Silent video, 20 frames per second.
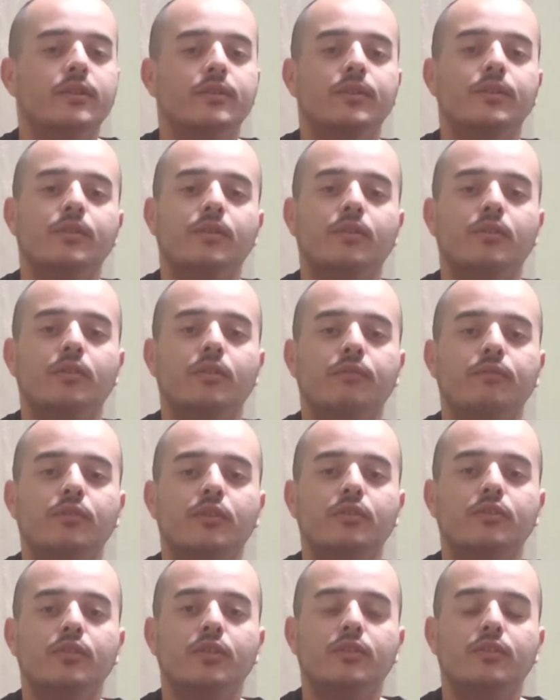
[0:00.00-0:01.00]
you know, if
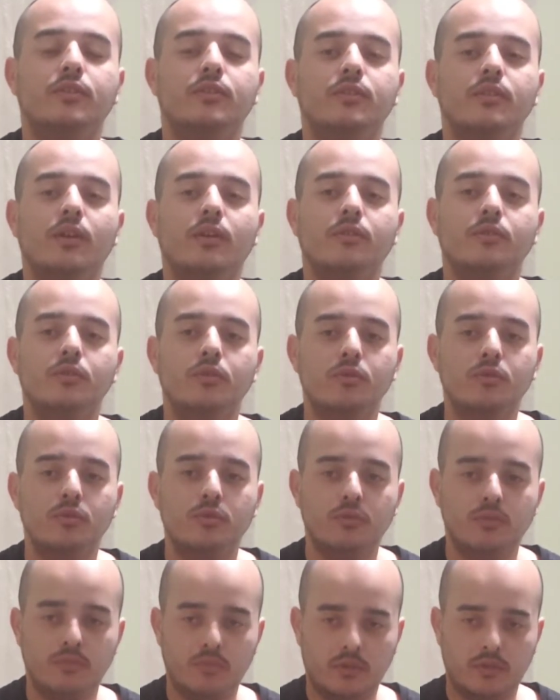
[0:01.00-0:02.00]
you're just a
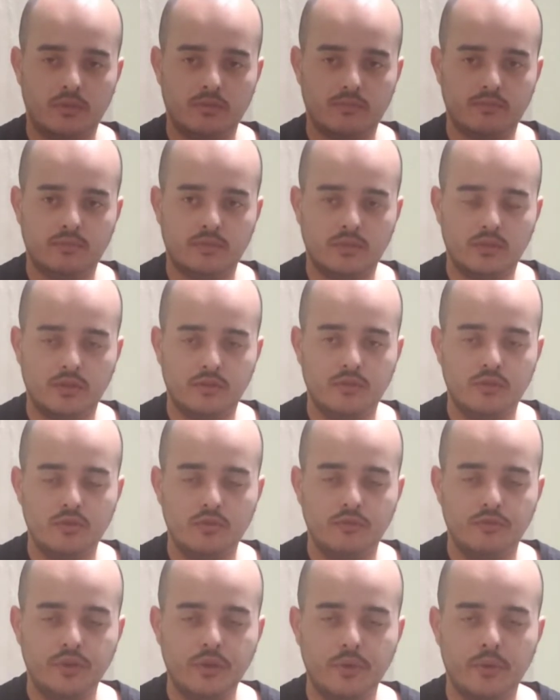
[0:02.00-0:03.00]
new a
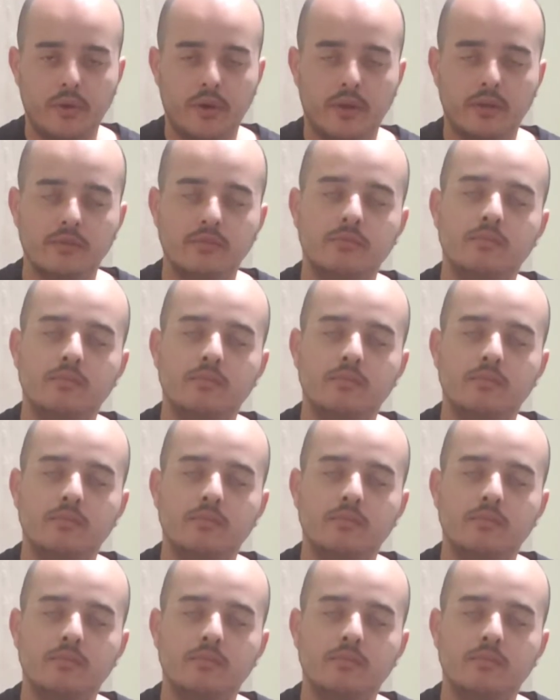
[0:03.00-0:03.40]
new viewer.